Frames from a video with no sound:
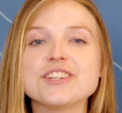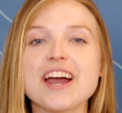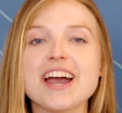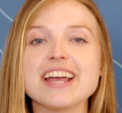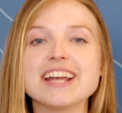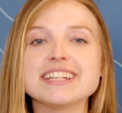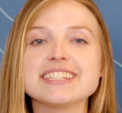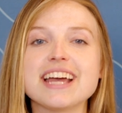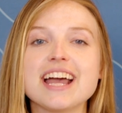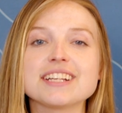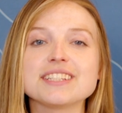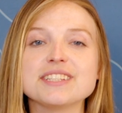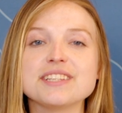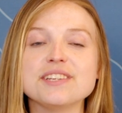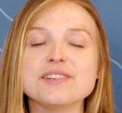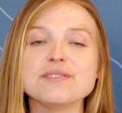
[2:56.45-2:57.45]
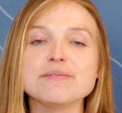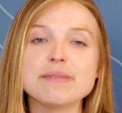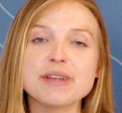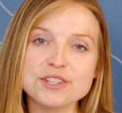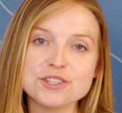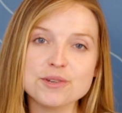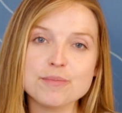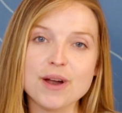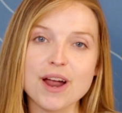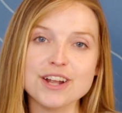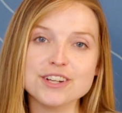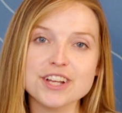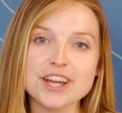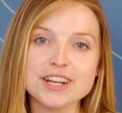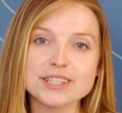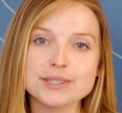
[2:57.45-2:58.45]
try to execute major
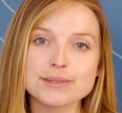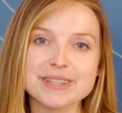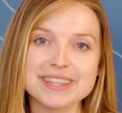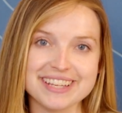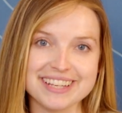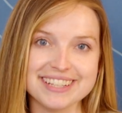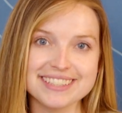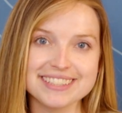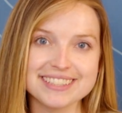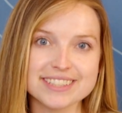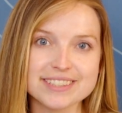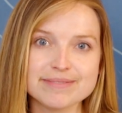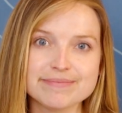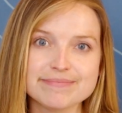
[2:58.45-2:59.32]
projects with ease.